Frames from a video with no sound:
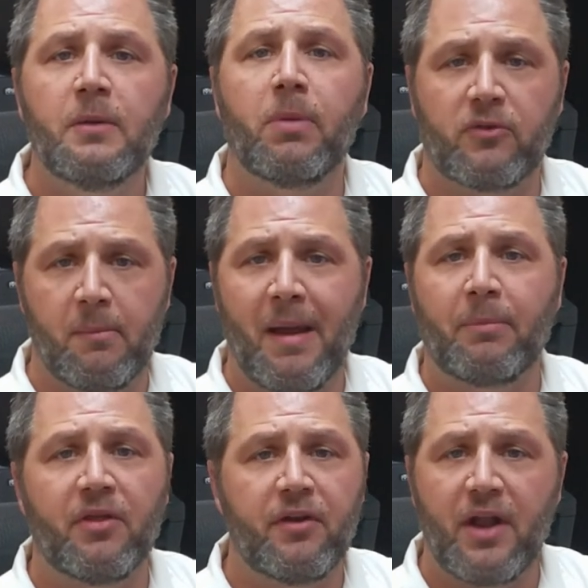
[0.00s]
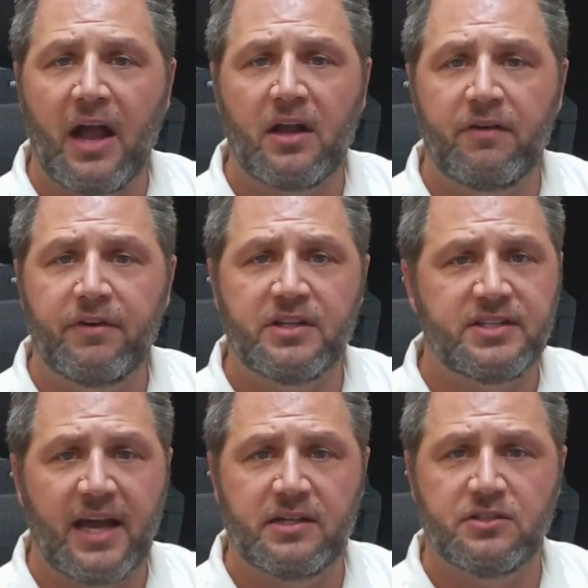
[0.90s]
But remember, they're not covered in
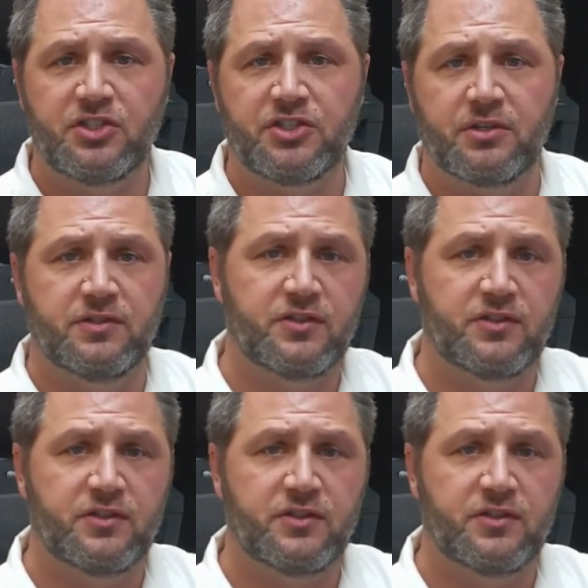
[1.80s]
title insurance.